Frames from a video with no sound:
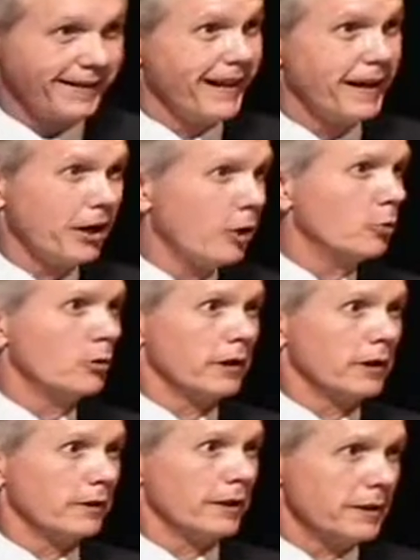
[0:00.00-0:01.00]
not
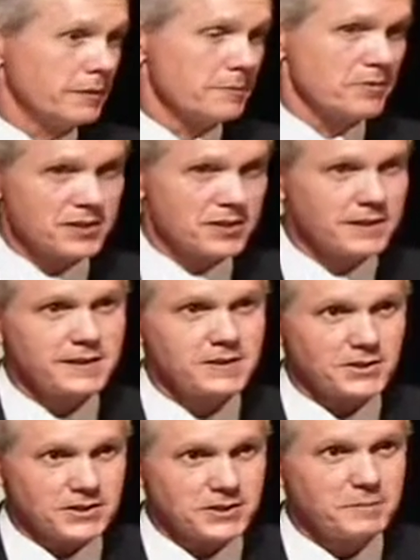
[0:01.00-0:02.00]
only at
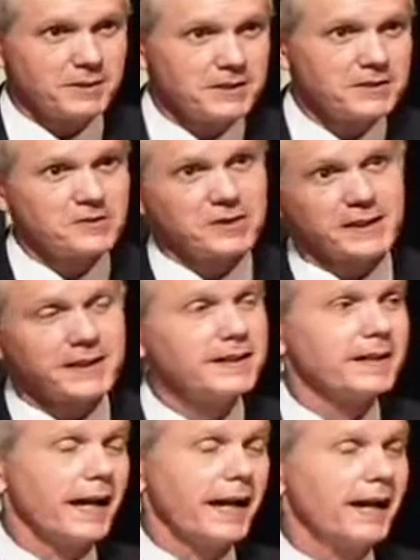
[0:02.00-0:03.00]
MCNC, but he's the
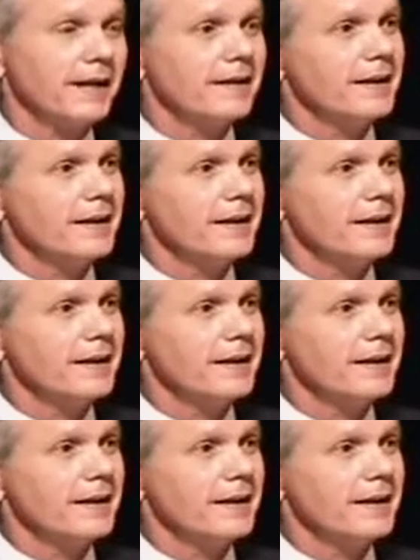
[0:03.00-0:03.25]
key guy